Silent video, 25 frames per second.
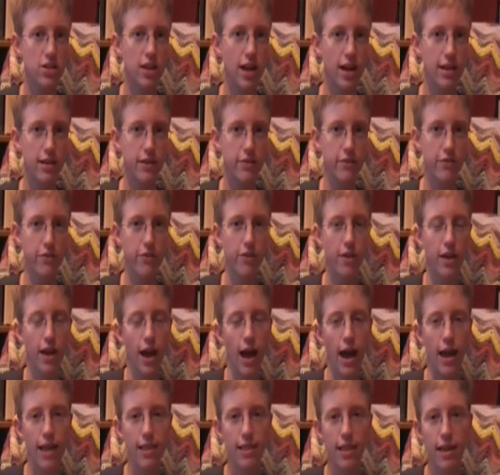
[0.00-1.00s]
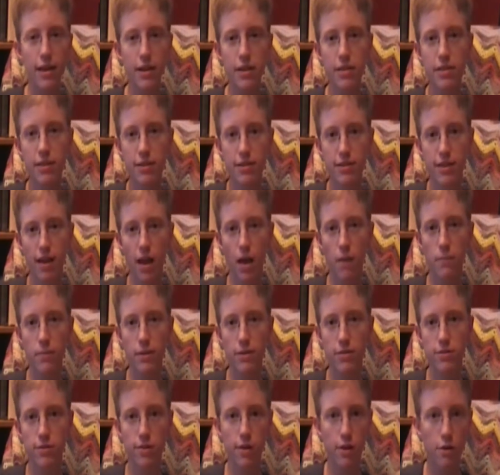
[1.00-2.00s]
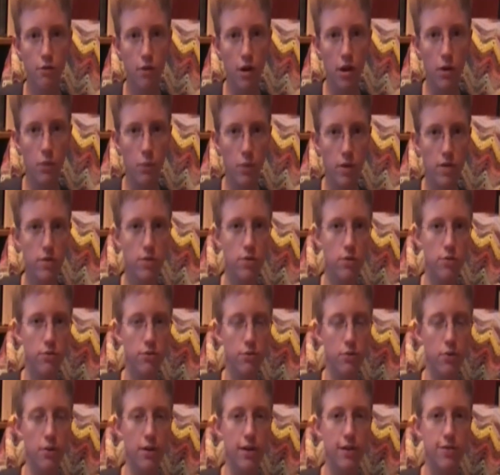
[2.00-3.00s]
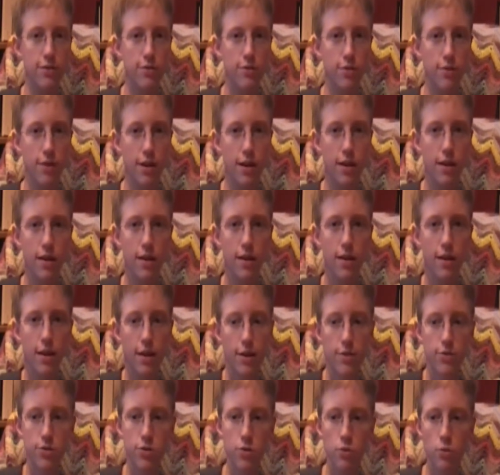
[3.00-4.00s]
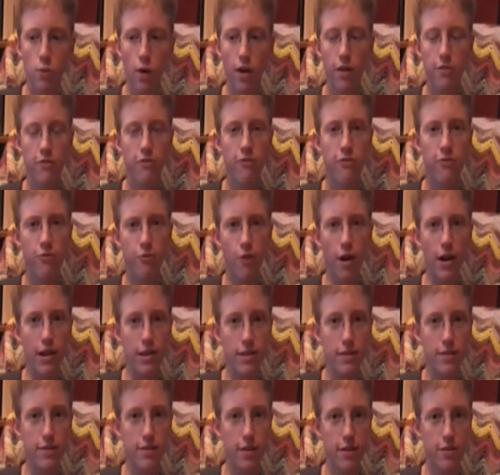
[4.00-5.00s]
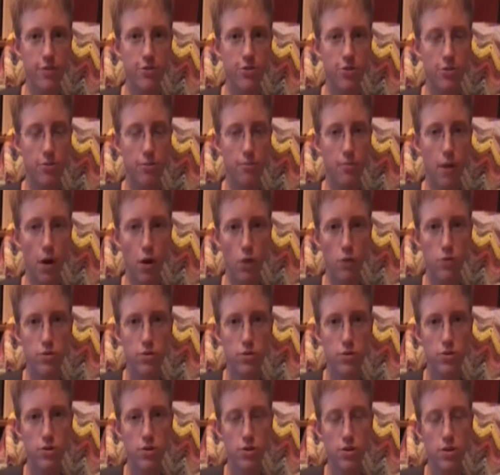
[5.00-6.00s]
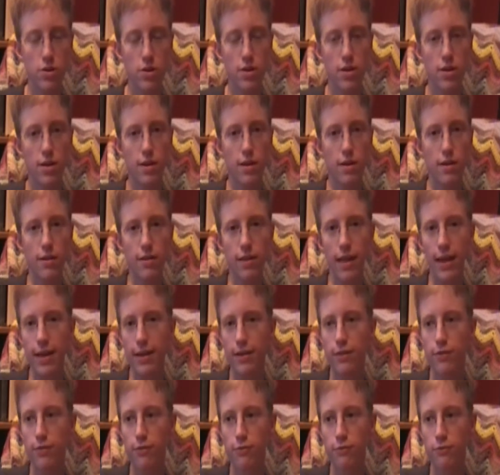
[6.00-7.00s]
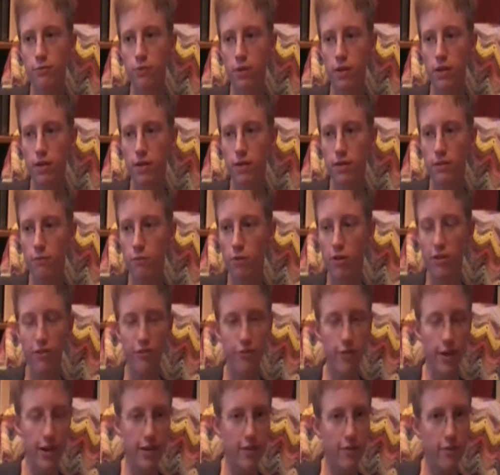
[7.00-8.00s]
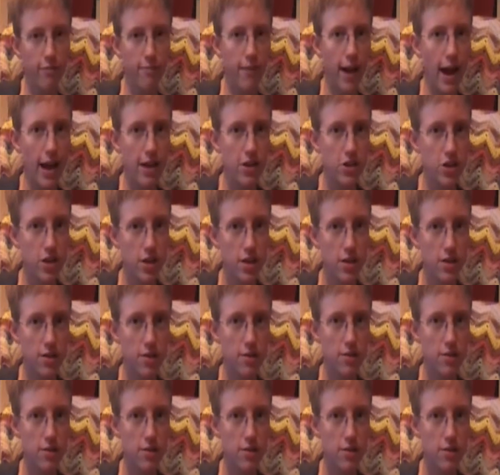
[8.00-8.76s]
kind of, I like that zombies are a great window through history to what frightens us the most. Like, we're afraid of magic,